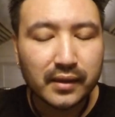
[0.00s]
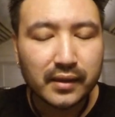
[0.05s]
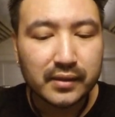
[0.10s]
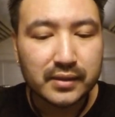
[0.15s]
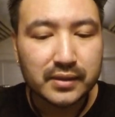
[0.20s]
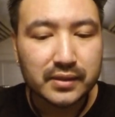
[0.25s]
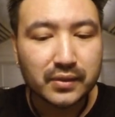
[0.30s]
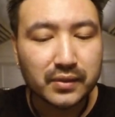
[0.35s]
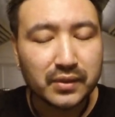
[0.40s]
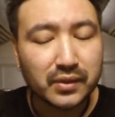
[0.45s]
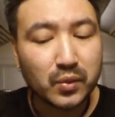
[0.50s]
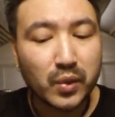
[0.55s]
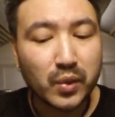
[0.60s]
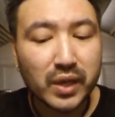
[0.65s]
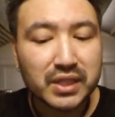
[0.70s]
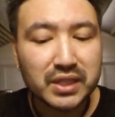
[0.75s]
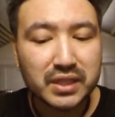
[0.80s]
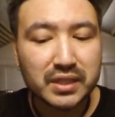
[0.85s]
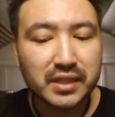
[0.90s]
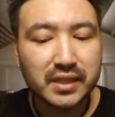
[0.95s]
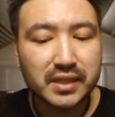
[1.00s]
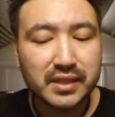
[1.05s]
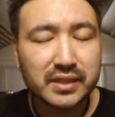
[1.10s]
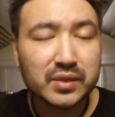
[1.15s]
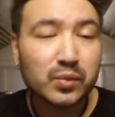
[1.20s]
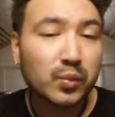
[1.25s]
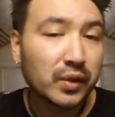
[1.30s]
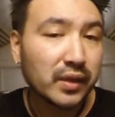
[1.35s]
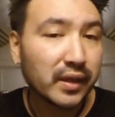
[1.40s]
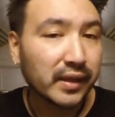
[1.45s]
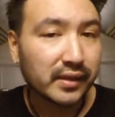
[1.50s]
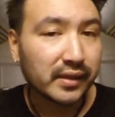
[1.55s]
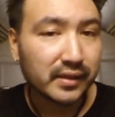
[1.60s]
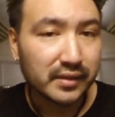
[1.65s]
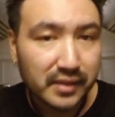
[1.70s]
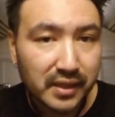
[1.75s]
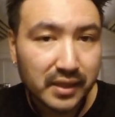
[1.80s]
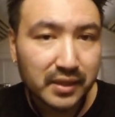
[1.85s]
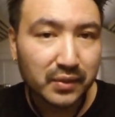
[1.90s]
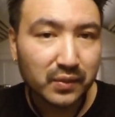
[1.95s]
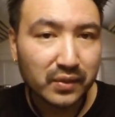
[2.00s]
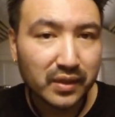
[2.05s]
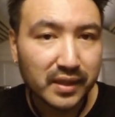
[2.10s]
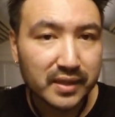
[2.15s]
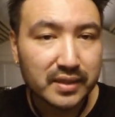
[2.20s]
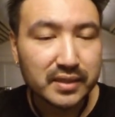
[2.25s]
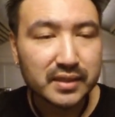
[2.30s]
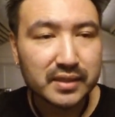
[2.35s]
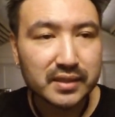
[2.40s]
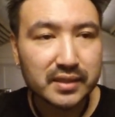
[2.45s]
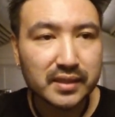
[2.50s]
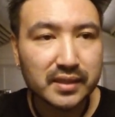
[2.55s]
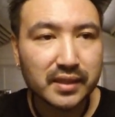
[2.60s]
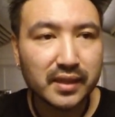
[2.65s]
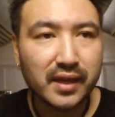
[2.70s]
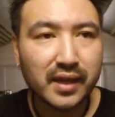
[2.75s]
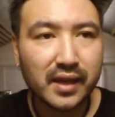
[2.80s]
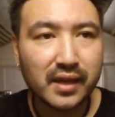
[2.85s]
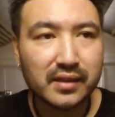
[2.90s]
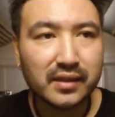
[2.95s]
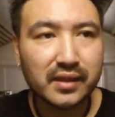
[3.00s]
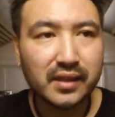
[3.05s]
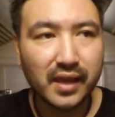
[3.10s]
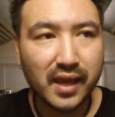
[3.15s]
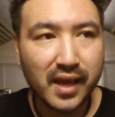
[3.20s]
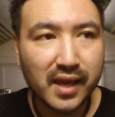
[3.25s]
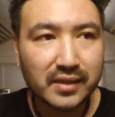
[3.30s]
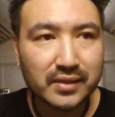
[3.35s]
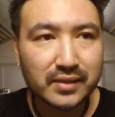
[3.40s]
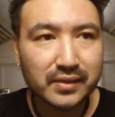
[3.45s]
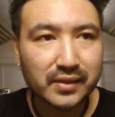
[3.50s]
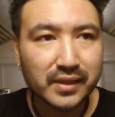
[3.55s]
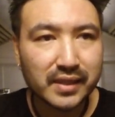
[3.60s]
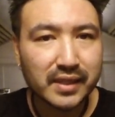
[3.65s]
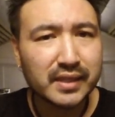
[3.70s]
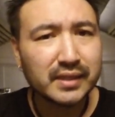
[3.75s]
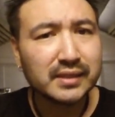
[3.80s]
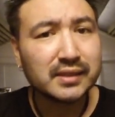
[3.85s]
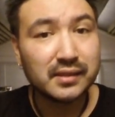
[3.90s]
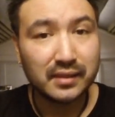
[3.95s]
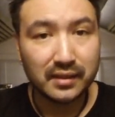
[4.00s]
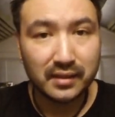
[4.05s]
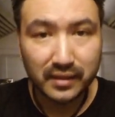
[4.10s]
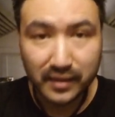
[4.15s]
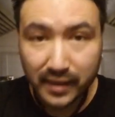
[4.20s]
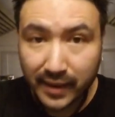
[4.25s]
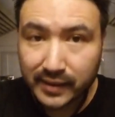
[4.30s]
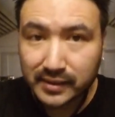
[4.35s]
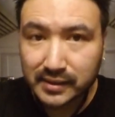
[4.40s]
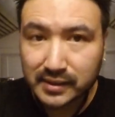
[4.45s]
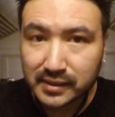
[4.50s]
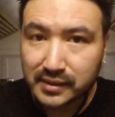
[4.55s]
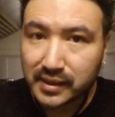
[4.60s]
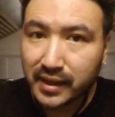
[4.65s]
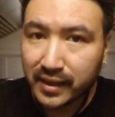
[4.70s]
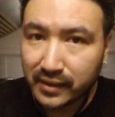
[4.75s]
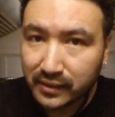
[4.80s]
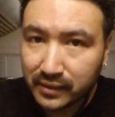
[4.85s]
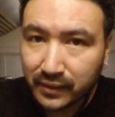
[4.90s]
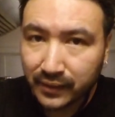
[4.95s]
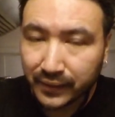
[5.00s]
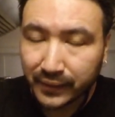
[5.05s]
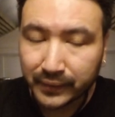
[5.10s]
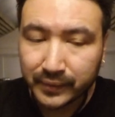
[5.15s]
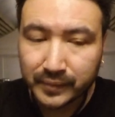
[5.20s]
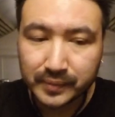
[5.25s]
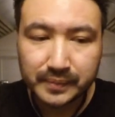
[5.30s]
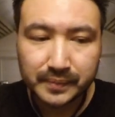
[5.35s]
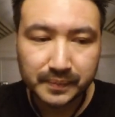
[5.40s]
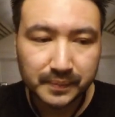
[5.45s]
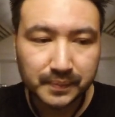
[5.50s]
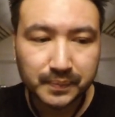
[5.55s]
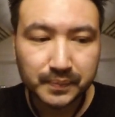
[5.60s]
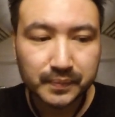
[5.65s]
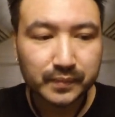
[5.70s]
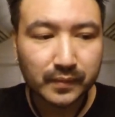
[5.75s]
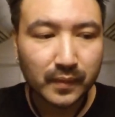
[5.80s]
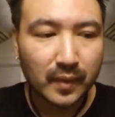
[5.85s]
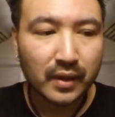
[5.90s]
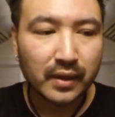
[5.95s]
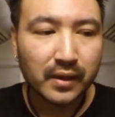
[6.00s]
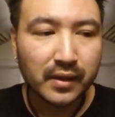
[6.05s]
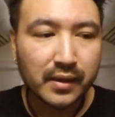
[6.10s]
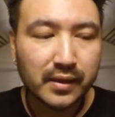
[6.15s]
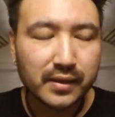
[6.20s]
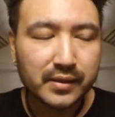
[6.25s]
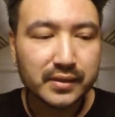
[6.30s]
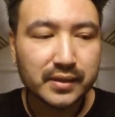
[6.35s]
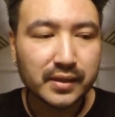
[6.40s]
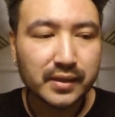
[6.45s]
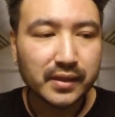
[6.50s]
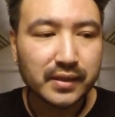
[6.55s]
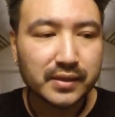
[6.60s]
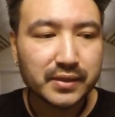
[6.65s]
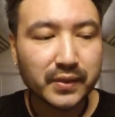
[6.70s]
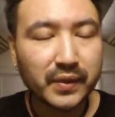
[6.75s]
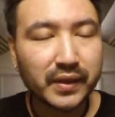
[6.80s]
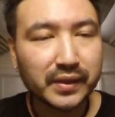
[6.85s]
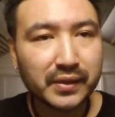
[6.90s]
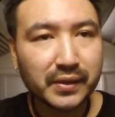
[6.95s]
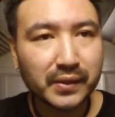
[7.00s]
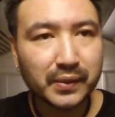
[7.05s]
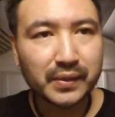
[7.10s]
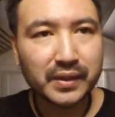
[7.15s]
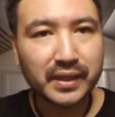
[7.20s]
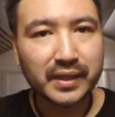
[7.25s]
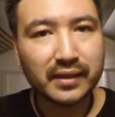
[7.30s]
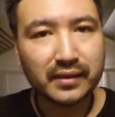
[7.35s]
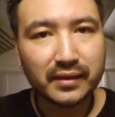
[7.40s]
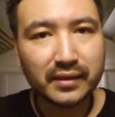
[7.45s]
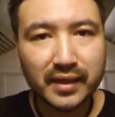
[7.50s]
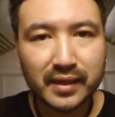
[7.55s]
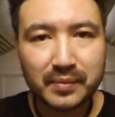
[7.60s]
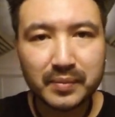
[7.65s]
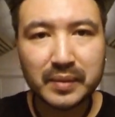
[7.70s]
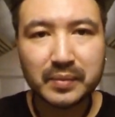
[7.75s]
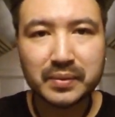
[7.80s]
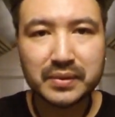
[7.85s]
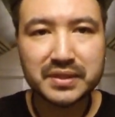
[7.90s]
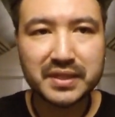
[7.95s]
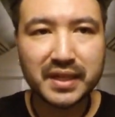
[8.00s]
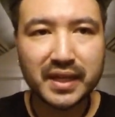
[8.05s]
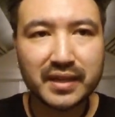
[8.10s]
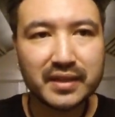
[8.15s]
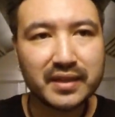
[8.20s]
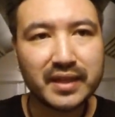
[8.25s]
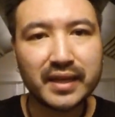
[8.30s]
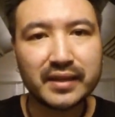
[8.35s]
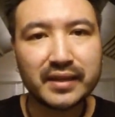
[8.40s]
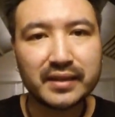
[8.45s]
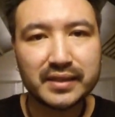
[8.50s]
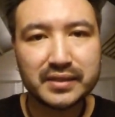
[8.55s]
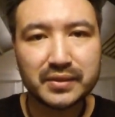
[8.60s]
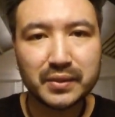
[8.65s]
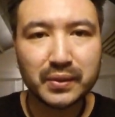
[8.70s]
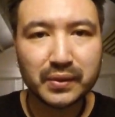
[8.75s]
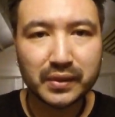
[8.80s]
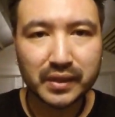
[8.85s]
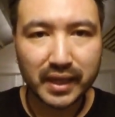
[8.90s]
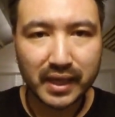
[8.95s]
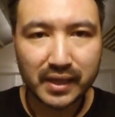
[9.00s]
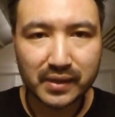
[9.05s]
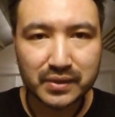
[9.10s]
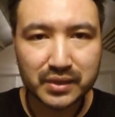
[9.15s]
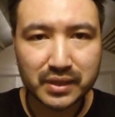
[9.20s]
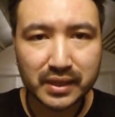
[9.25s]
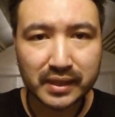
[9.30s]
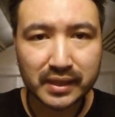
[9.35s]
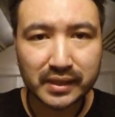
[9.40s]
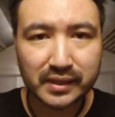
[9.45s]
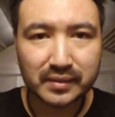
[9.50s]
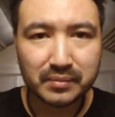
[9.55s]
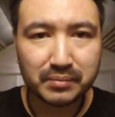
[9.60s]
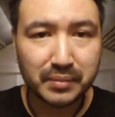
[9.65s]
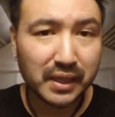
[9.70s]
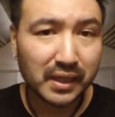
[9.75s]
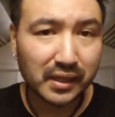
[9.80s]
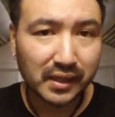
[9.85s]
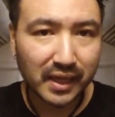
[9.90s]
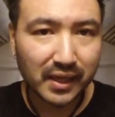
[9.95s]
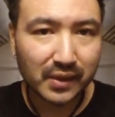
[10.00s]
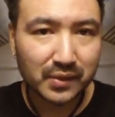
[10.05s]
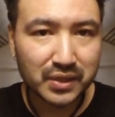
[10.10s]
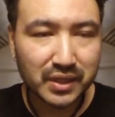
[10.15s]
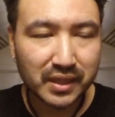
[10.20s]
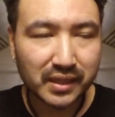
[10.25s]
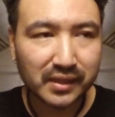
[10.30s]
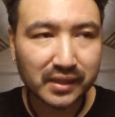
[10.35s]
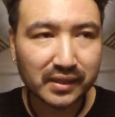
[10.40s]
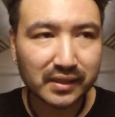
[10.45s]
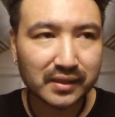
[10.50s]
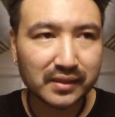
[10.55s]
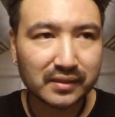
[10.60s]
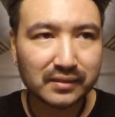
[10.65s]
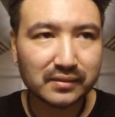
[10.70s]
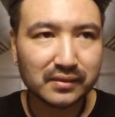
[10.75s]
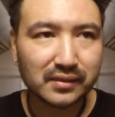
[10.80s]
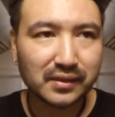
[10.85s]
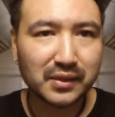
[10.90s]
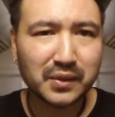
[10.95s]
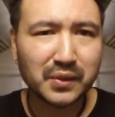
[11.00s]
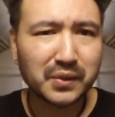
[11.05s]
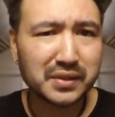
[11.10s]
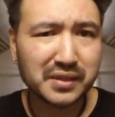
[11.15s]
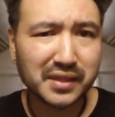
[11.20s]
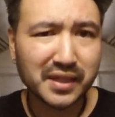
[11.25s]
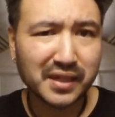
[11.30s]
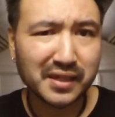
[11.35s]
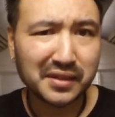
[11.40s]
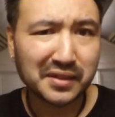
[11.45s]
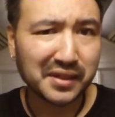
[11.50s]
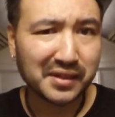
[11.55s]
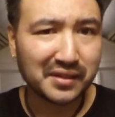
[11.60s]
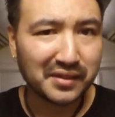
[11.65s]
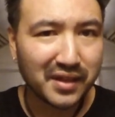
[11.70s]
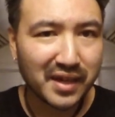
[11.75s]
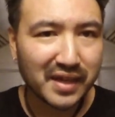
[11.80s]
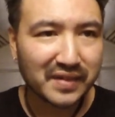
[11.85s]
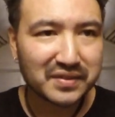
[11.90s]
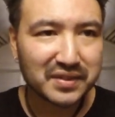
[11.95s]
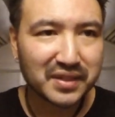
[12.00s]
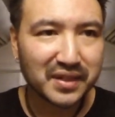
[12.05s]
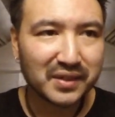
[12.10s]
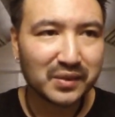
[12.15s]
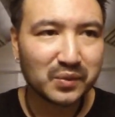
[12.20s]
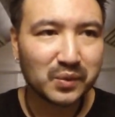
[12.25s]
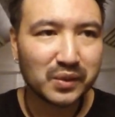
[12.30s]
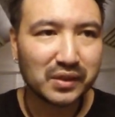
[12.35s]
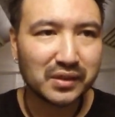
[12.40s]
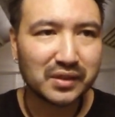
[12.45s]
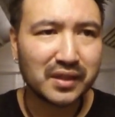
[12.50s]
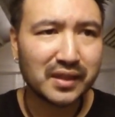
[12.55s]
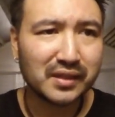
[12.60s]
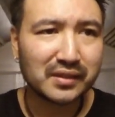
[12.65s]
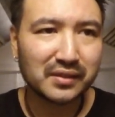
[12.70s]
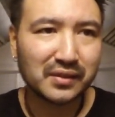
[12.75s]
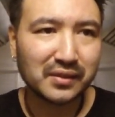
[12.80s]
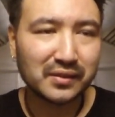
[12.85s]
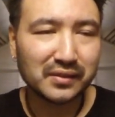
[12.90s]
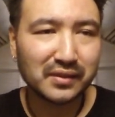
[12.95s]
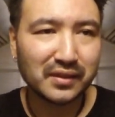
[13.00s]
So the question is, will I continue this? And the answer is yes and no. So I know that a lot of people say that this whole being ketogenic, is kind of like a lifestyle and whatnot.